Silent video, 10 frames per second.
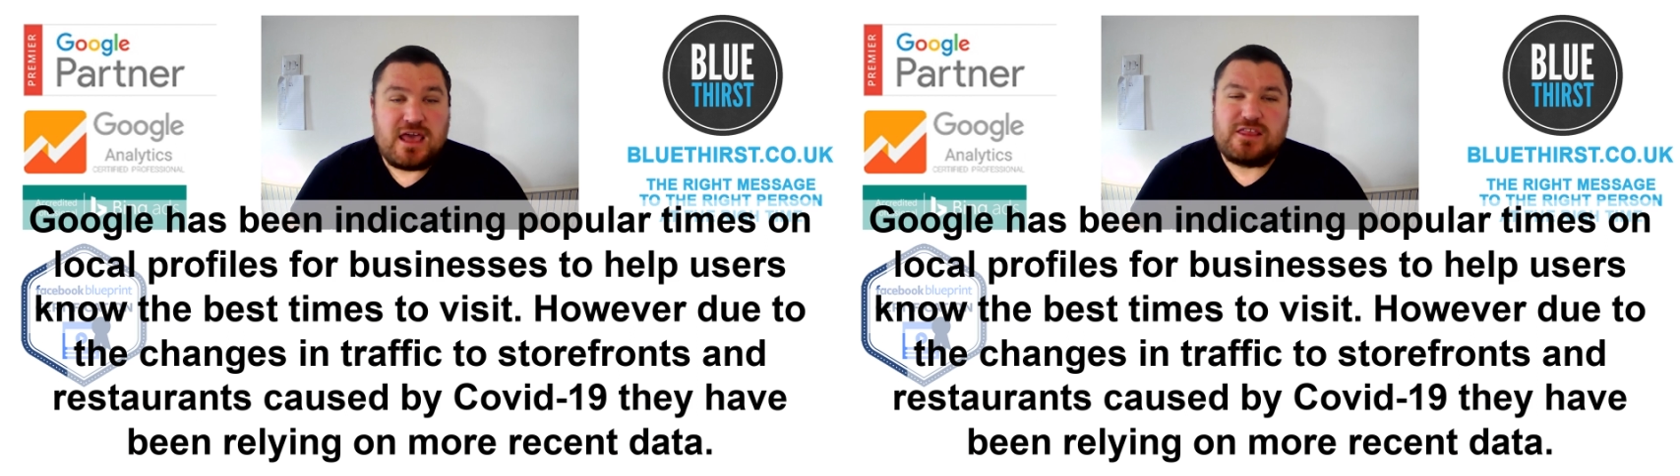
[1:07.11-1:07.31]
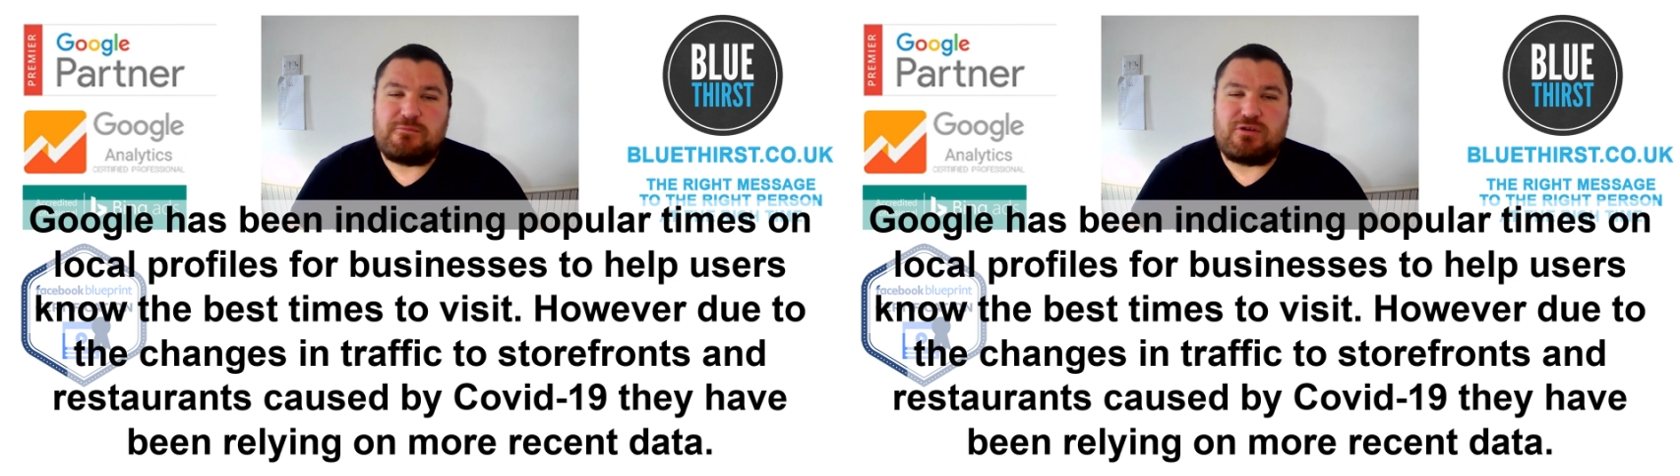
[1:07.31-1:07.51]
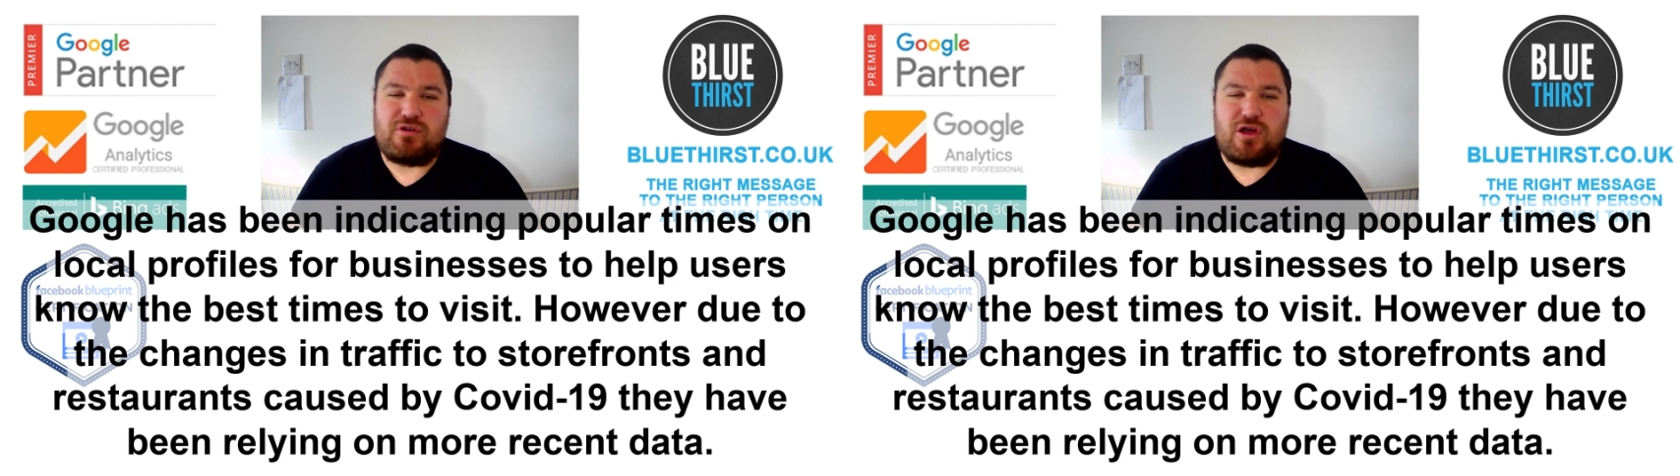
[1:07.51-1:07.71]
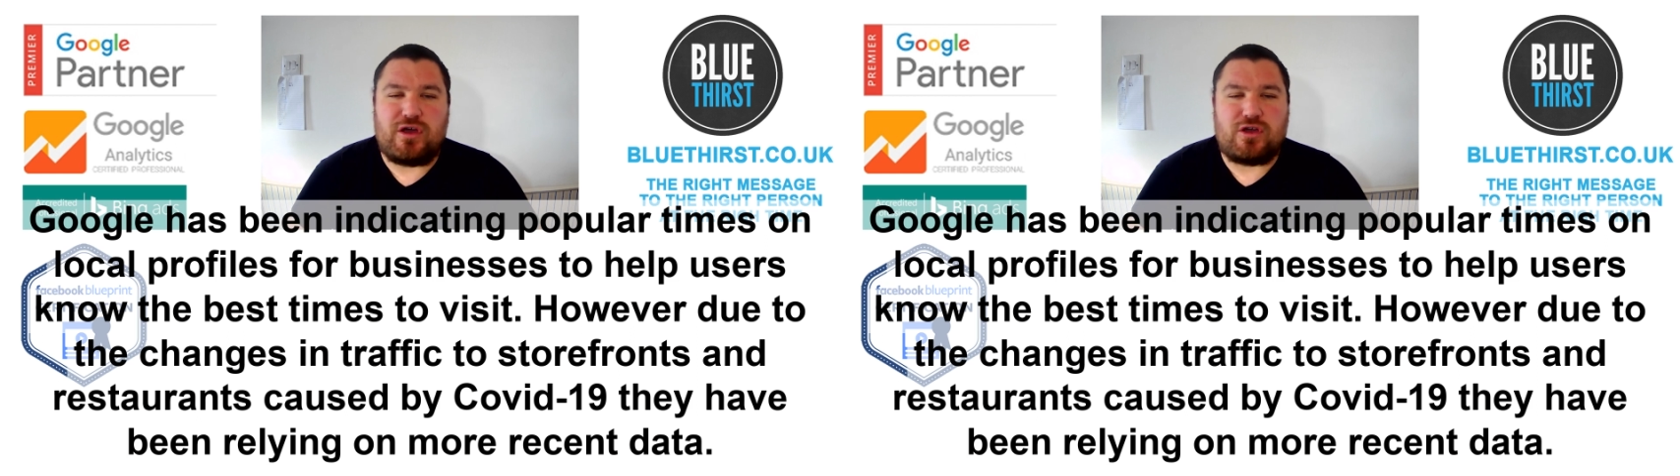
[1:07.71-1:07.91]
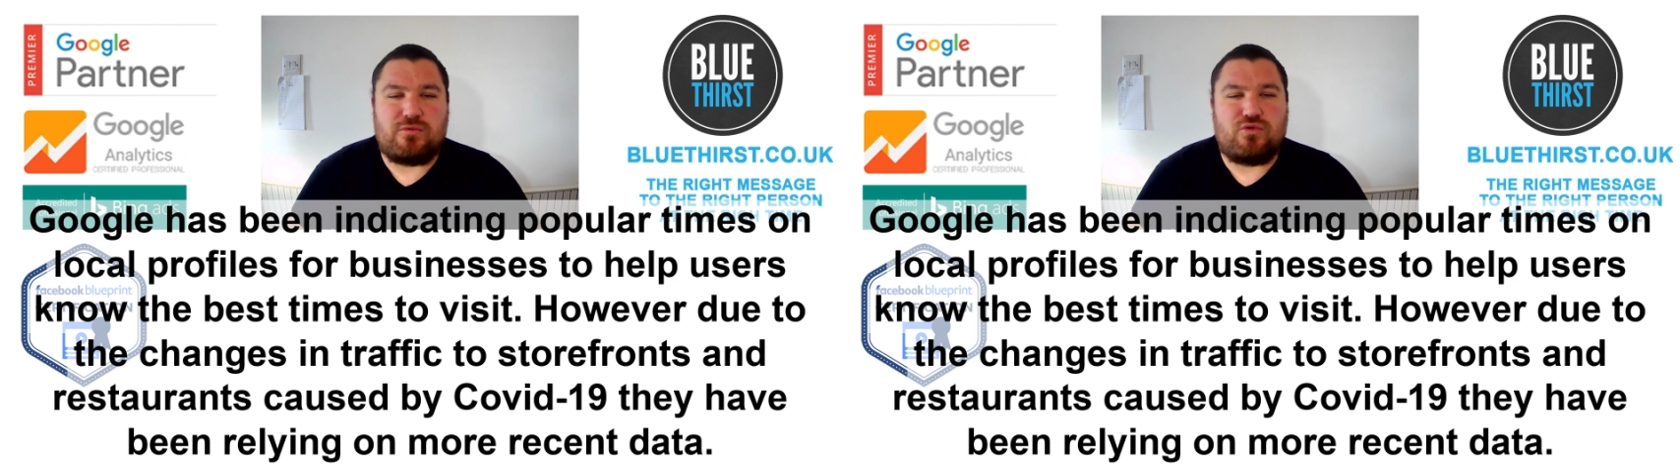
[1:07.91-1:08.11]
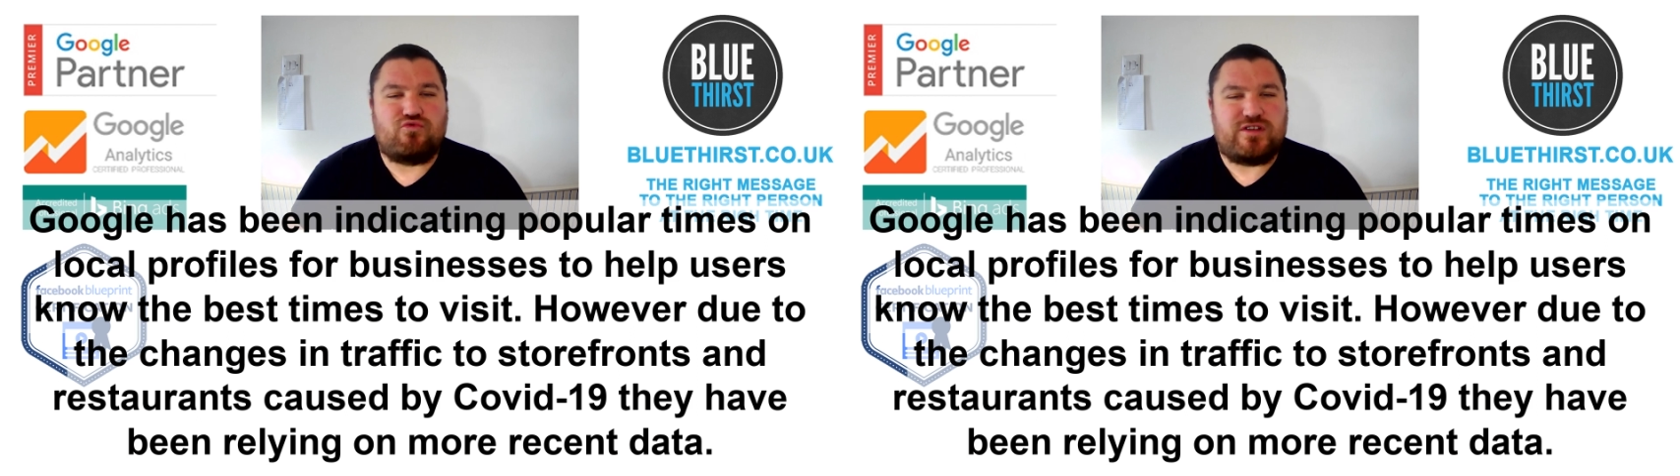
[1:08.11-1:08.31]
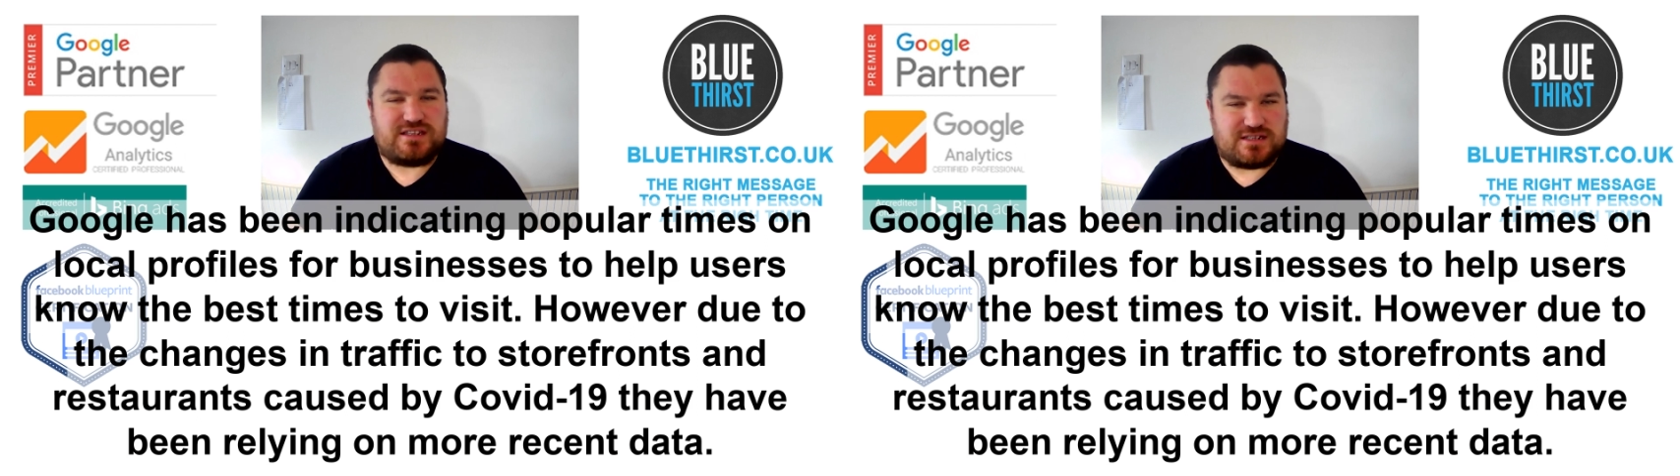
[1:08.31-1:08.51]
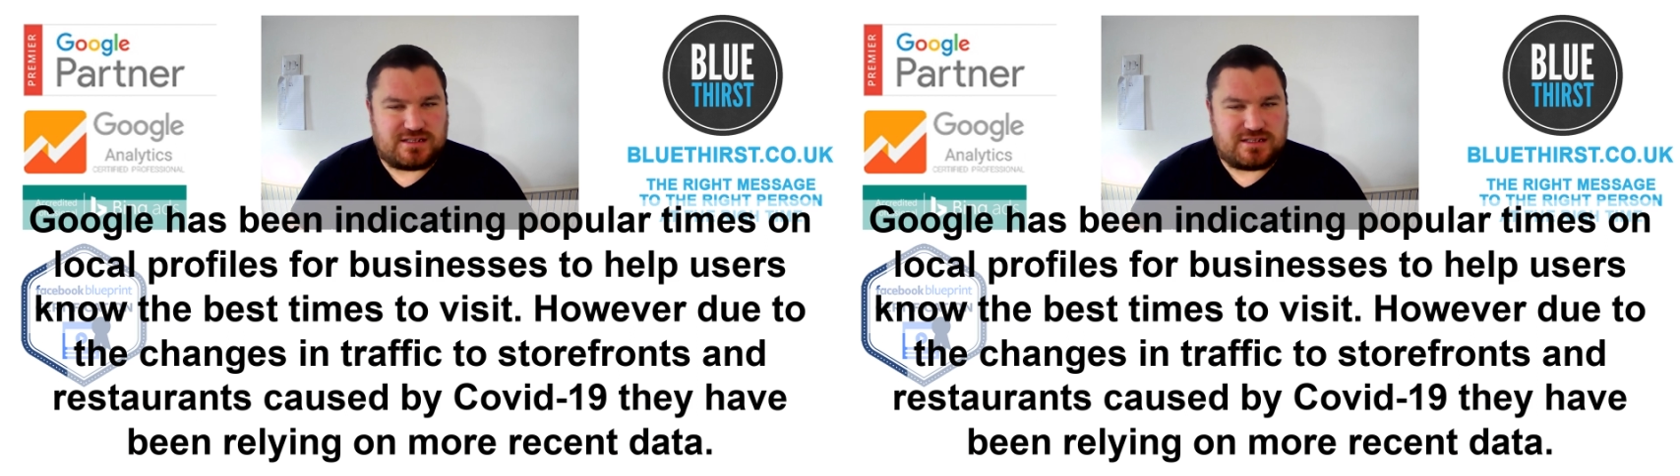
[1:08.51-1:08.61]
they've been relying on more recent